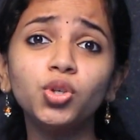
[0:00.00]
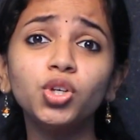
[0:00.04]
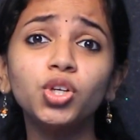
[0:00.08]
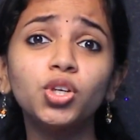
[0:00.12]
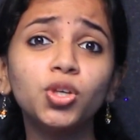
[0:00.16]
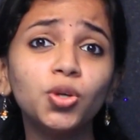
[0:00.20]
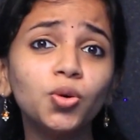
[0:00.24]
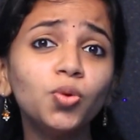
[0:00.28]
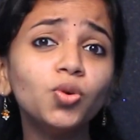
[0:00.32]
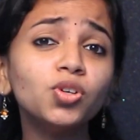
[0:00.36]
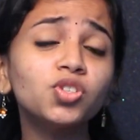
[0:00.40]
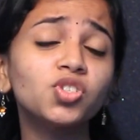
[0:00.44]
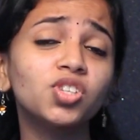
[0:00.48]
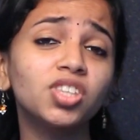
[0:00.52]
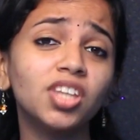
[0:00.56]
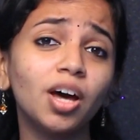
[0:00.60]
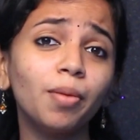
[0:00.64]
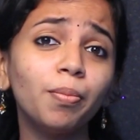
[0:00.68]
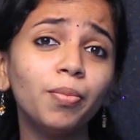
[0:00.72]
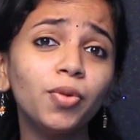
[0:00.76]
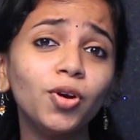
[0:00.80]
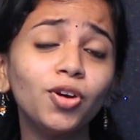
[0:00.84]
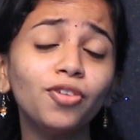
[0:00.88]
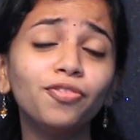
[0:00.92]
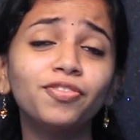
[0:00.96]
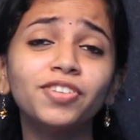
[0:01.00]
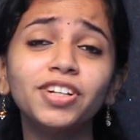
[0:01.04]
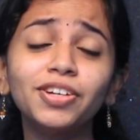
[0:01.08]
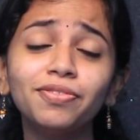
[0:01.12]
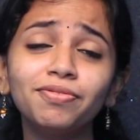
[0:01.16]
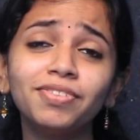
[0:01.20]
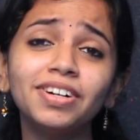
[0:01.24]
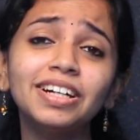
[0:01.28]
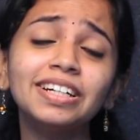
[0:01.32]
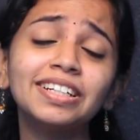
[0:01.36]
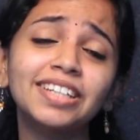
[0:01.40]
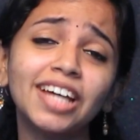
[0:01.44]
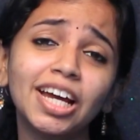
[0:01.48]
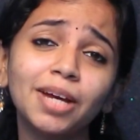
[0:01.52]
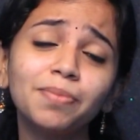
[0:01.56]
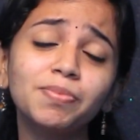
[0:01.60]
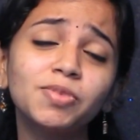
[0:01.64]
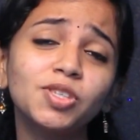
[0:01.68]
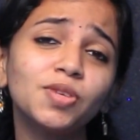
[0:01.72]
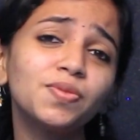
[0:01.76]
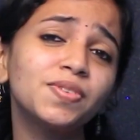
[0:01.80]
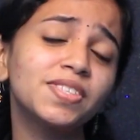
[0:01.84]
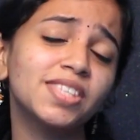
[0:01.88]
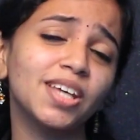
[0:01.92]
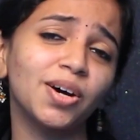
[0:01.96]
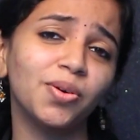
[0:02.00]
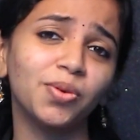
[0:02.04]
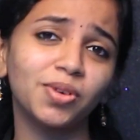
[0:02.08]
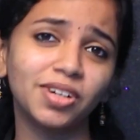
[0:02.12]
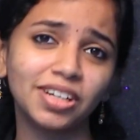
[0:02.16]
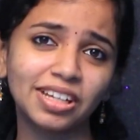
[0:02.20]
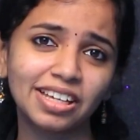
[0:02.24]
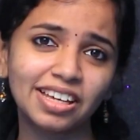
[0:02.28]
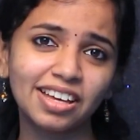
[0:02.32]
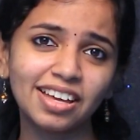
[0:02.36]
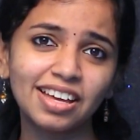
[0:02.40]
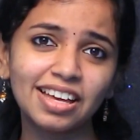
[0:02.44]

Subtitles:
to a huge number of different types of sound.